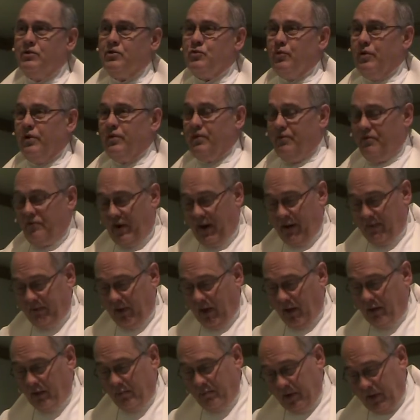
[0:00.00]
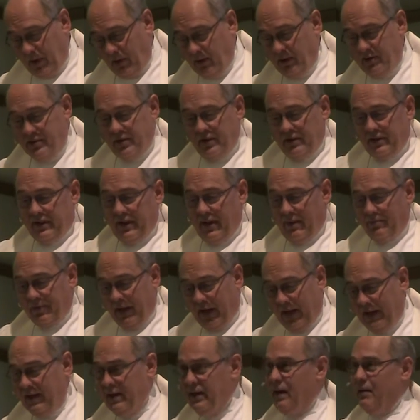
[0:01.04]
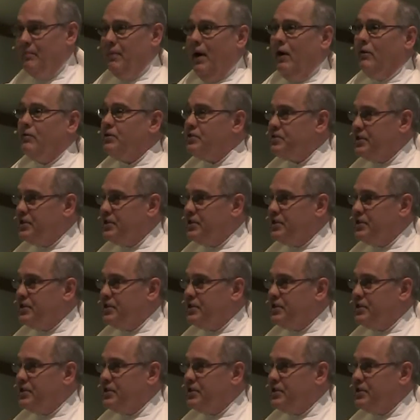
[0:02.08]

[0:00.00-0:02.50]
worth of $5 bills and kept handing them out.